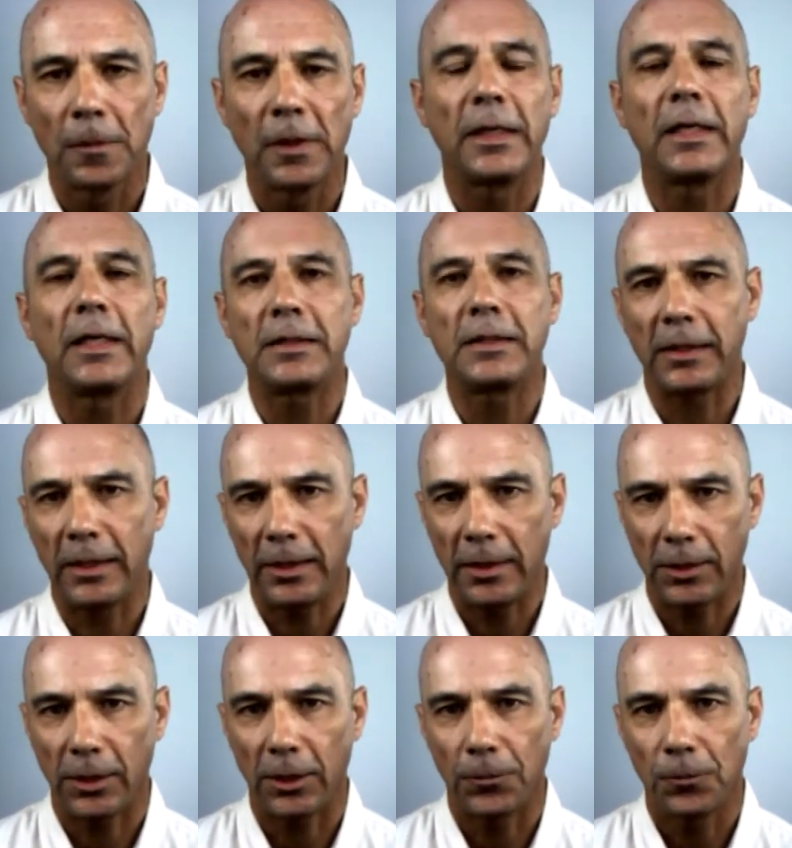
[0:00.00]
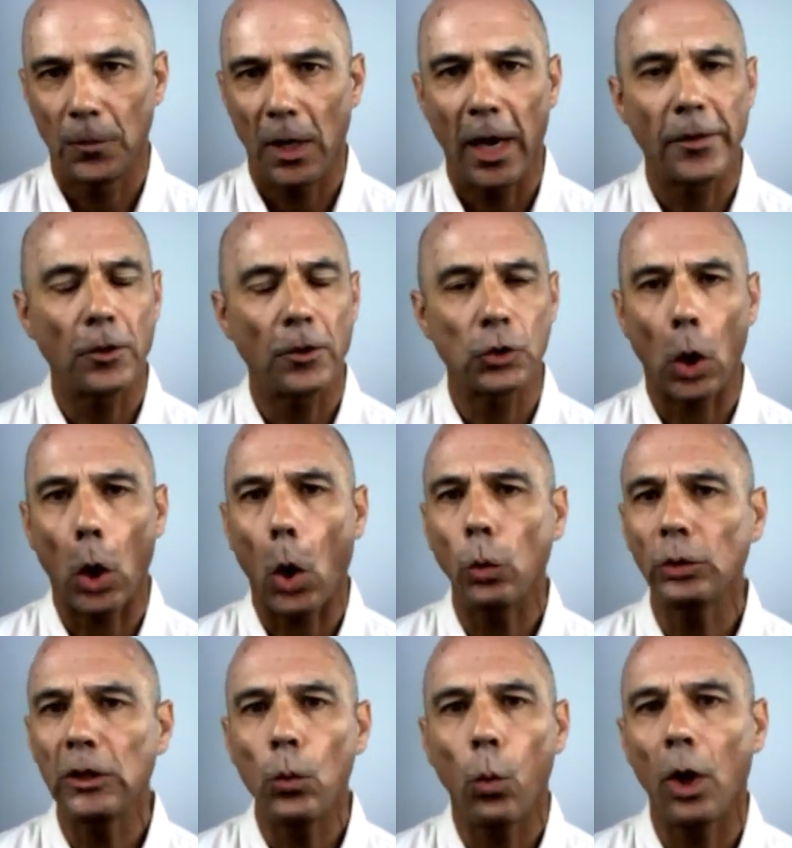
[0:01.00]
It's easy, and there's
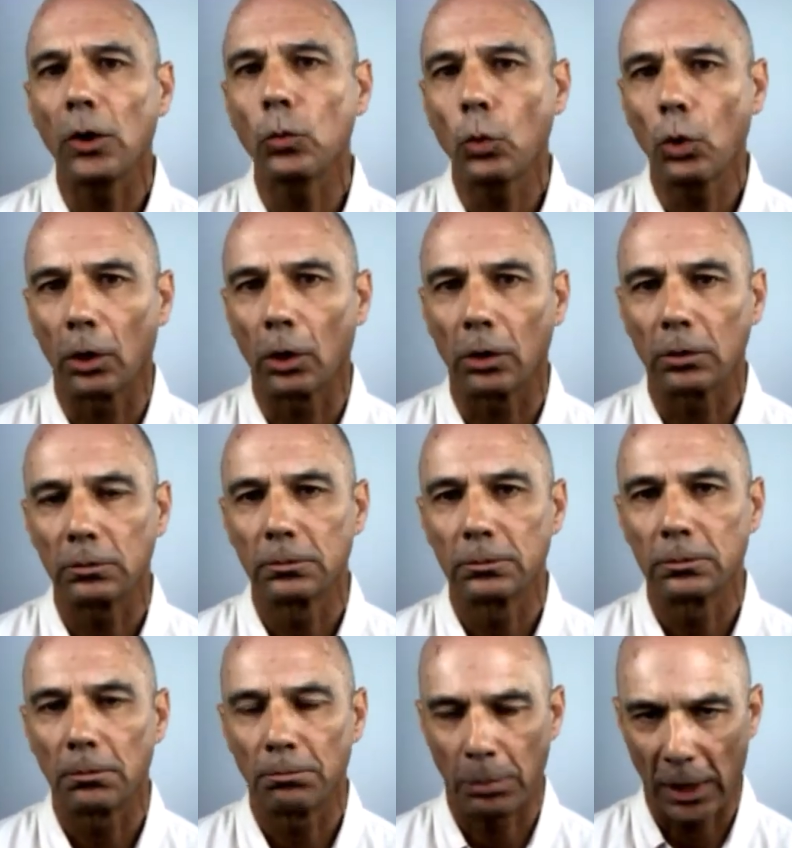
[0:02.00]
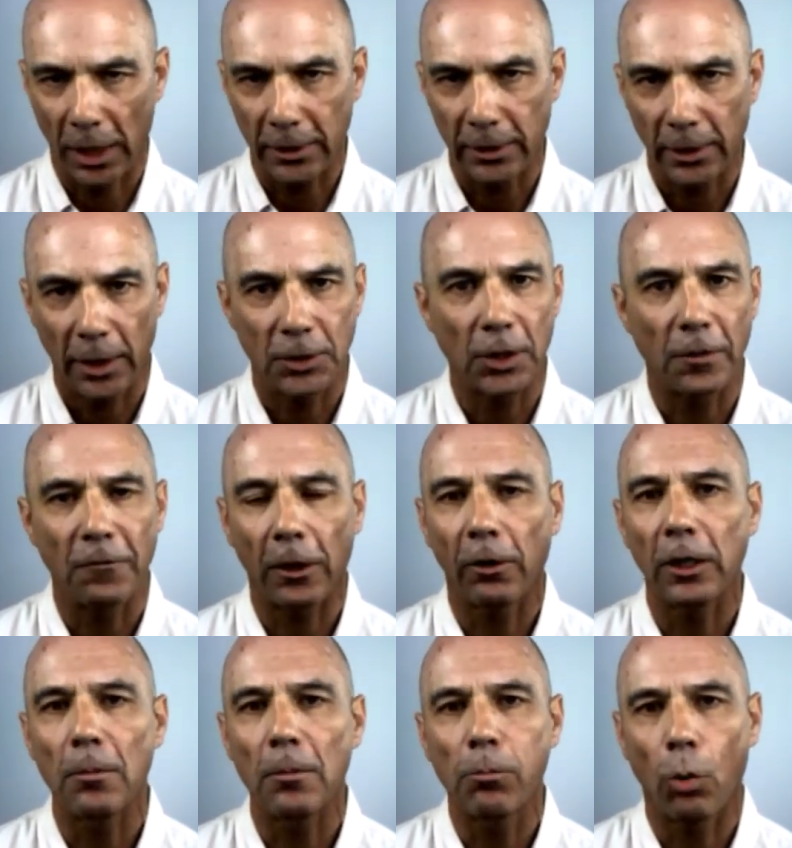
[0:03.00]
only one rule, but it's a
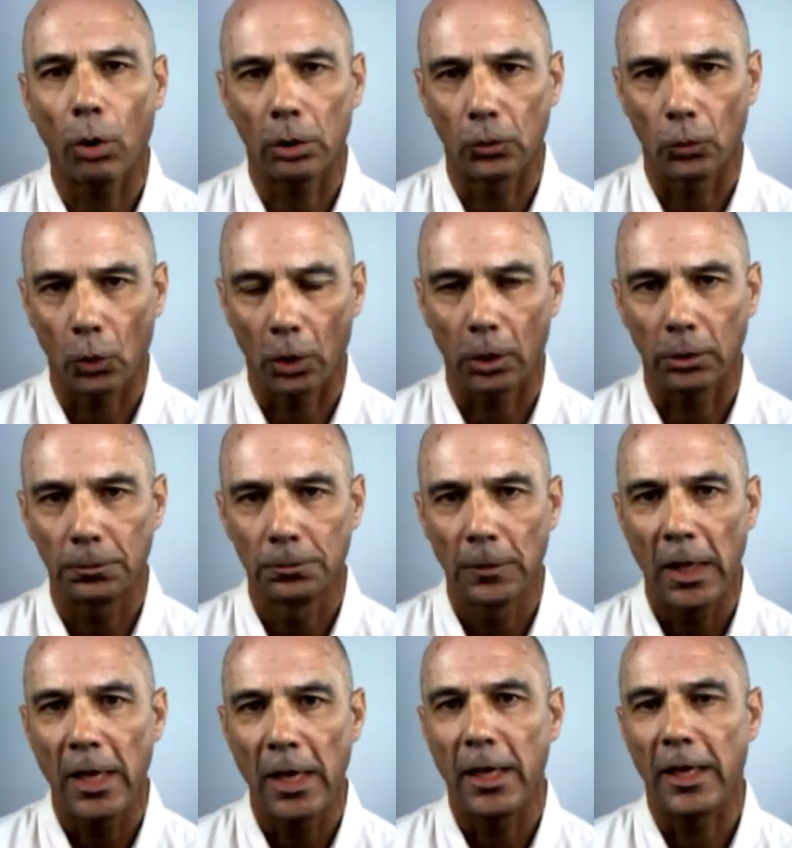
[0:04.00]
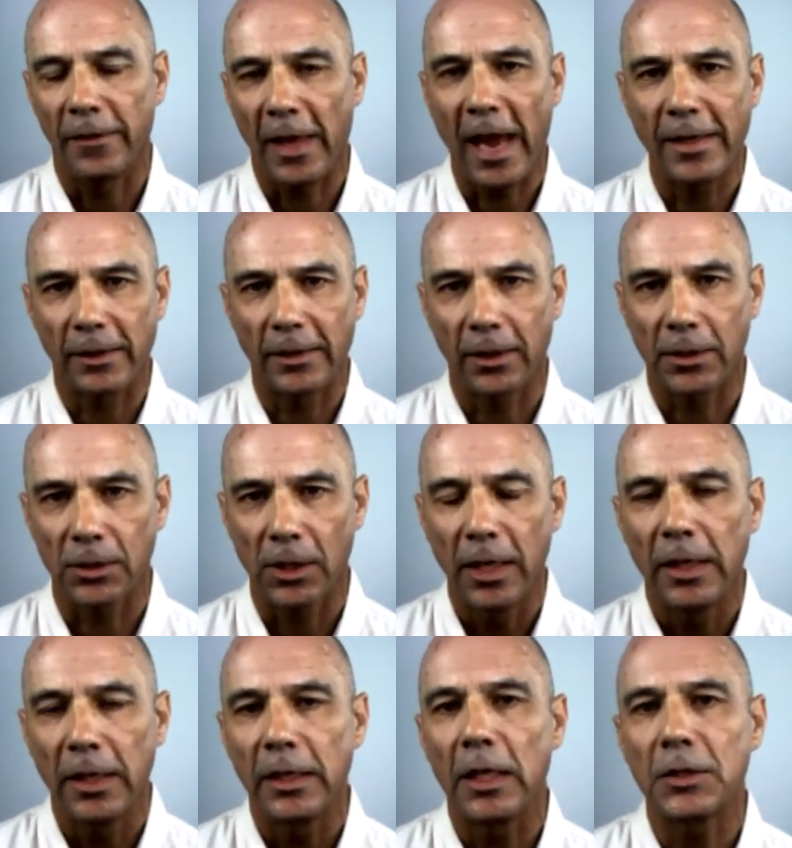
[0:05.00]
very important rule, and that is,
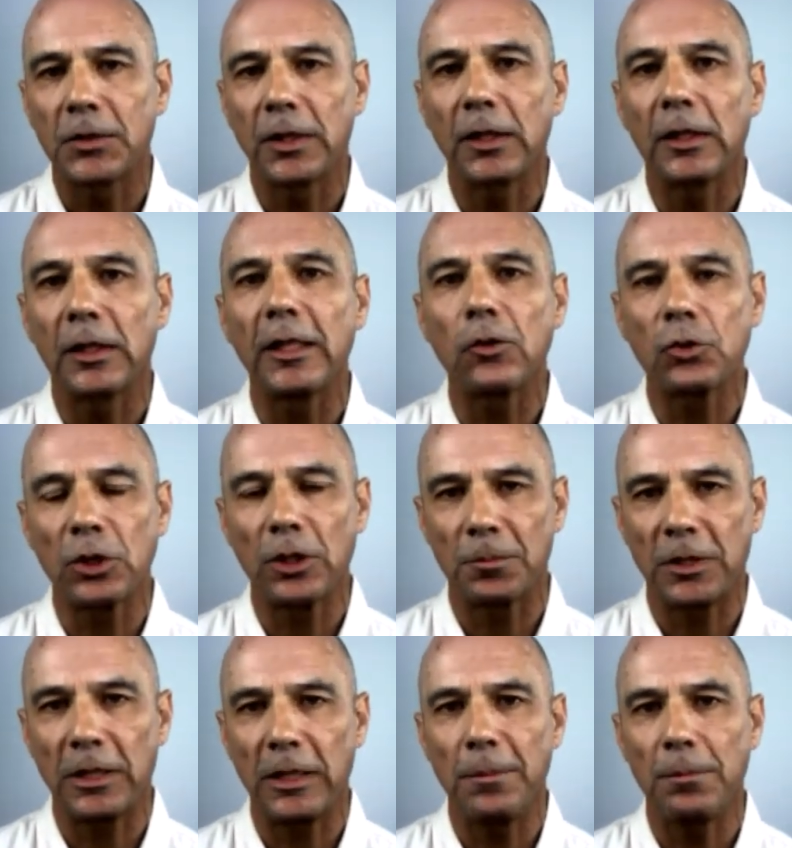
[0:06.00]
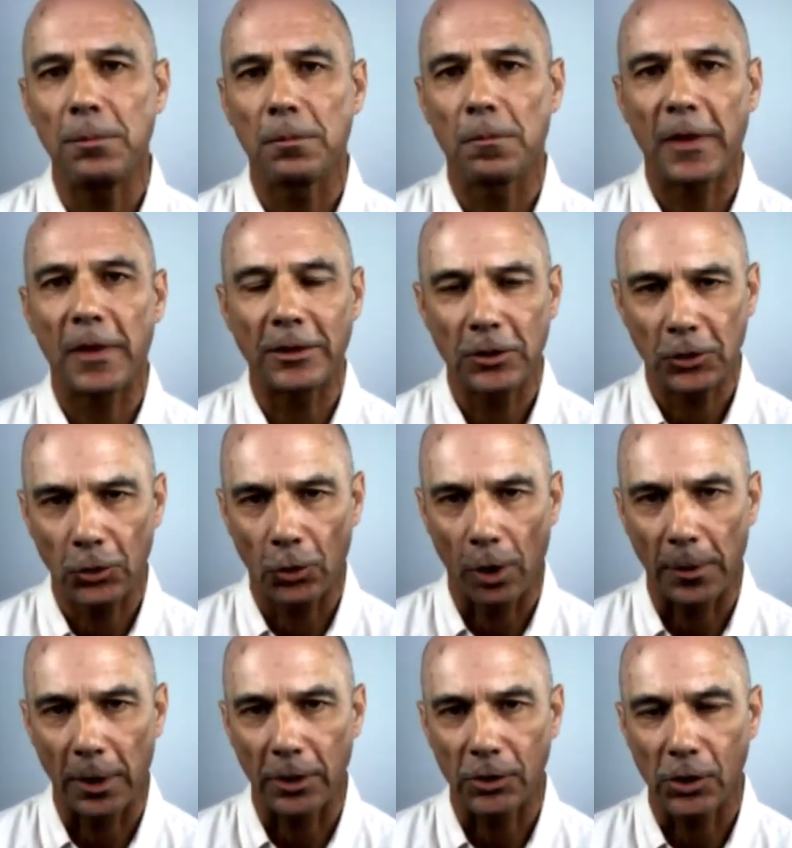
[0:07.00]
it's the leadership team that
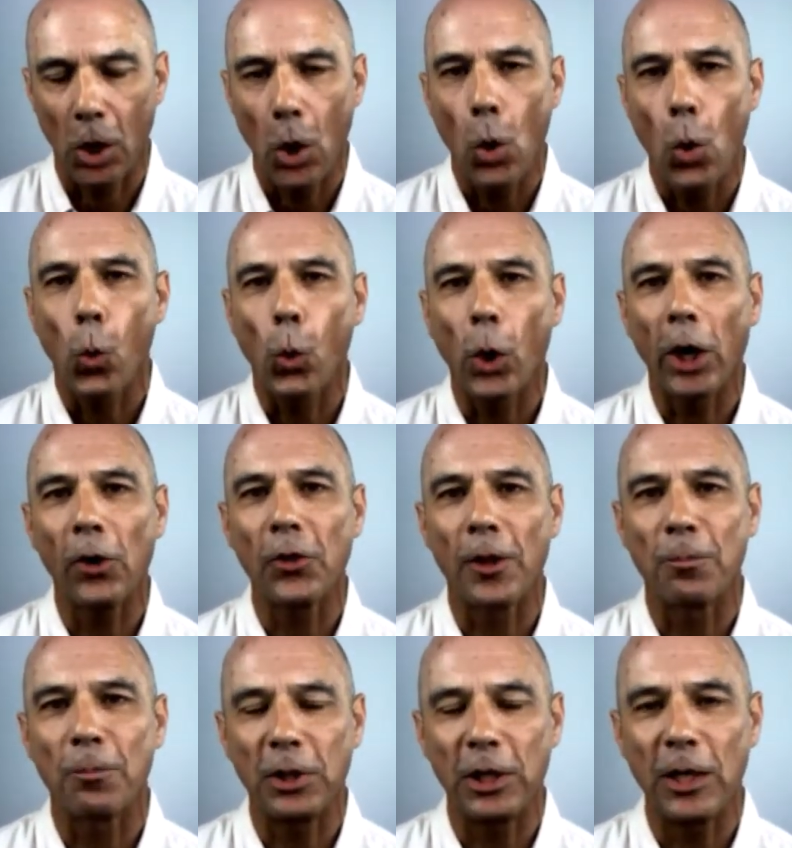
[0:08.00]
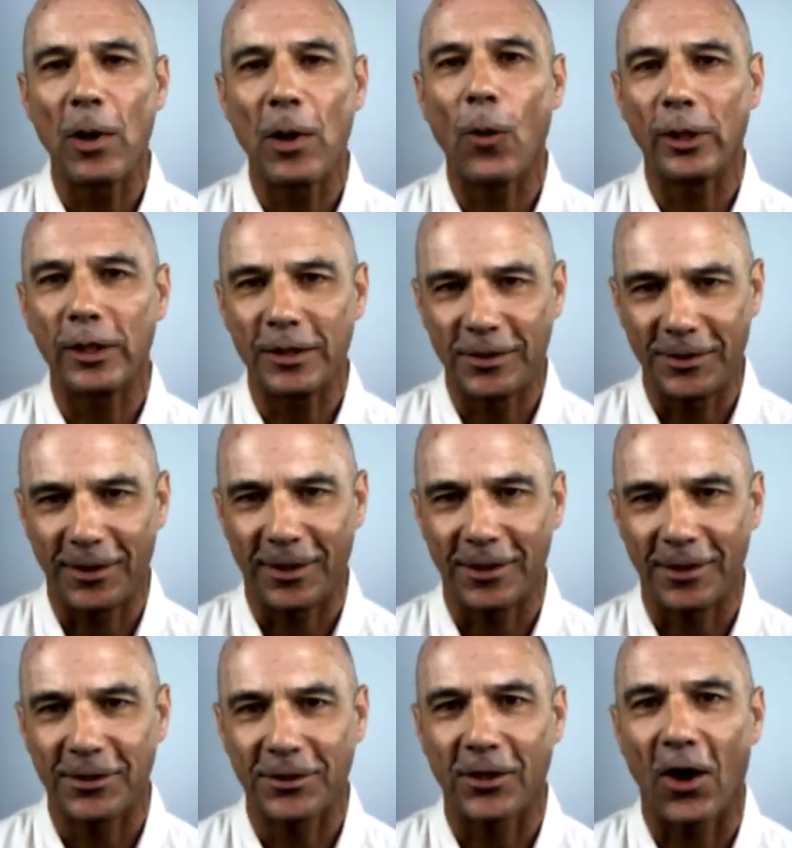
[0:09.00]
determines where the PMO
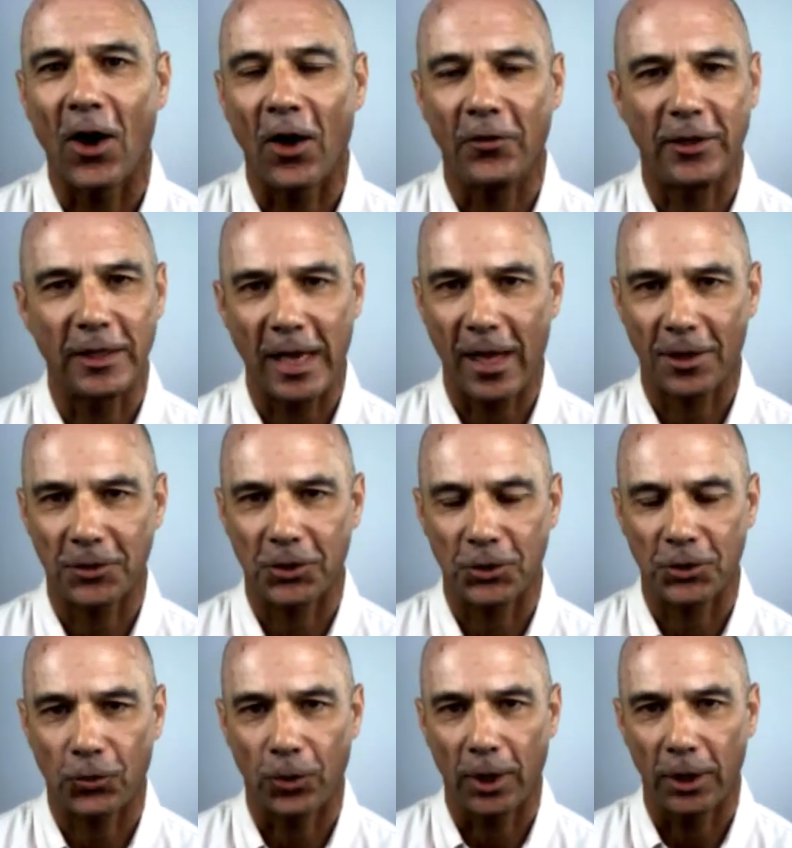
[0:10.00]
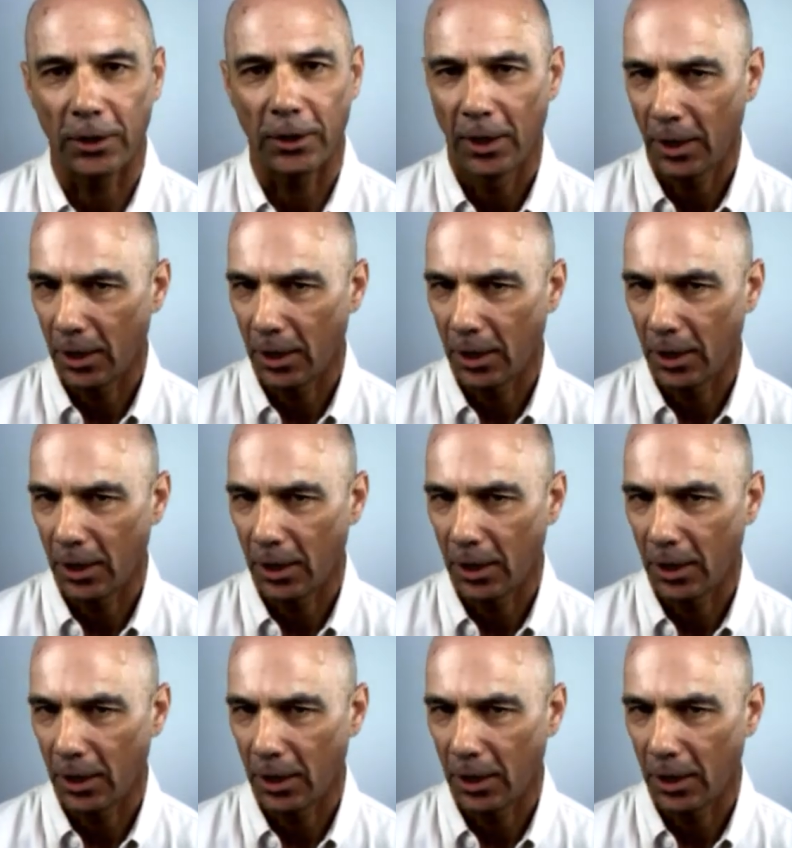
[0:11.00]
exists on the analysis grid.